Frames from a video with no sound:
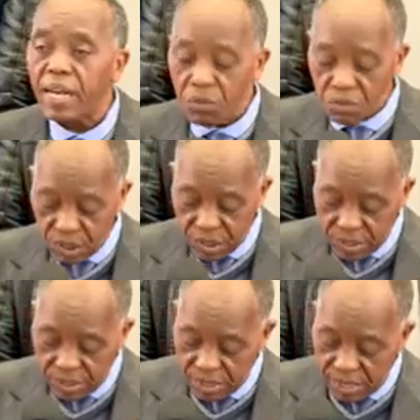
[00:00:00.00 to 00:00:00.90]

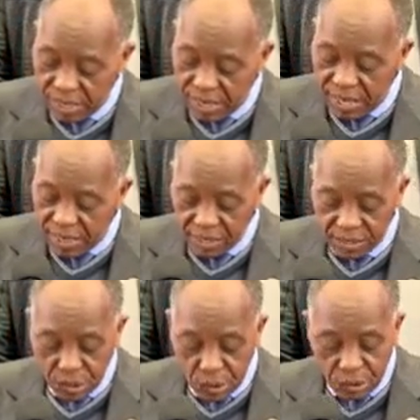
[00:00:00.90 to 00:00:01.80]
announces
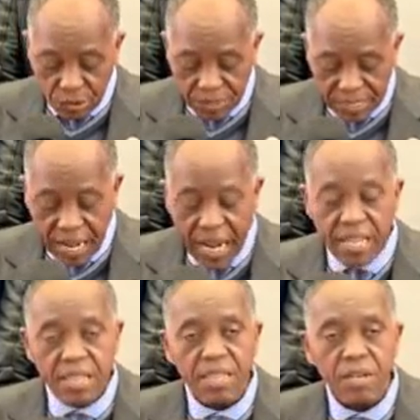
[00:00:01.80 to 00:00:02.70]
the results of the
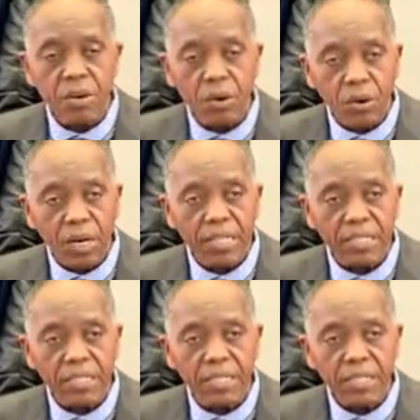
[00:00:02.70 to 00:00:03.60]
9th
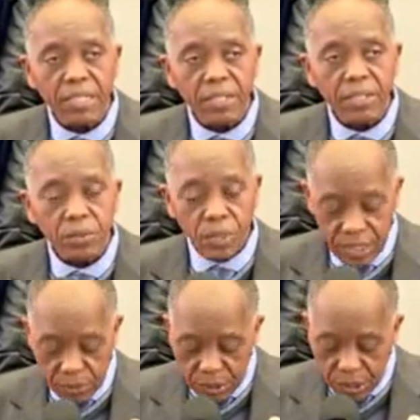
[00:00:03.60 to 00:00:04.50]
August
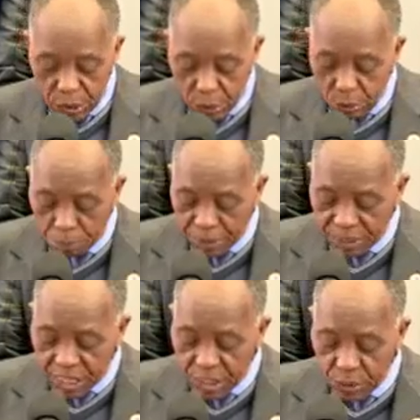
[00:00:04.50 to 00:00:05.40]
2022
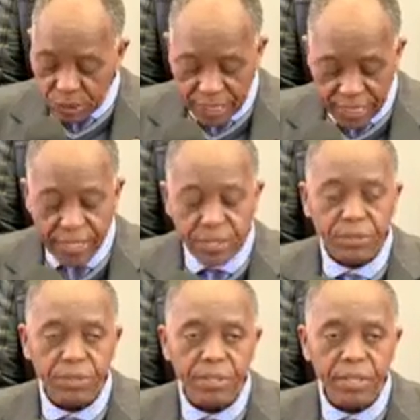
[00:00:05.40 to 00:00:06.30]
presidential
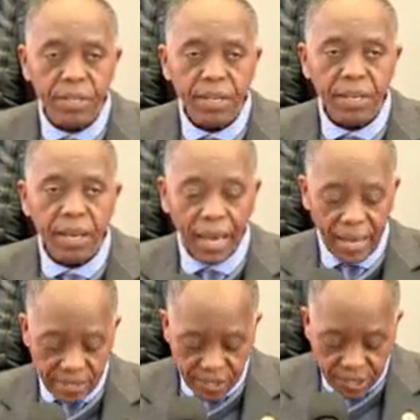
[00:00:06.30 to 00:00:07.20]
election
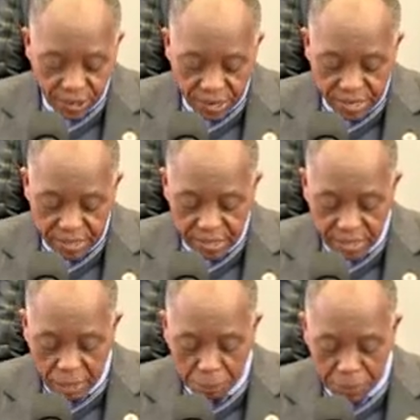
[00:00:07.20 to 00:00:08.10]
and
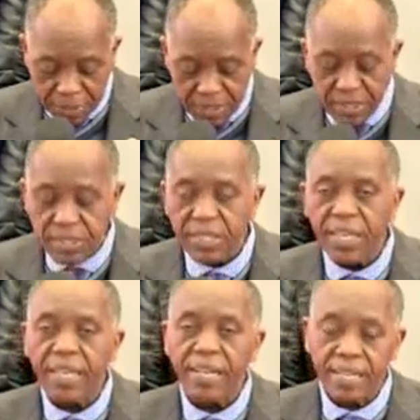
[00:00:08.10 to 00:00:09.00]
declares a
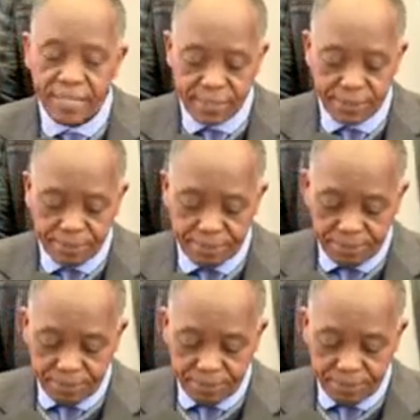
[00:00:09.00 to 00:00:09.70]
president-elect.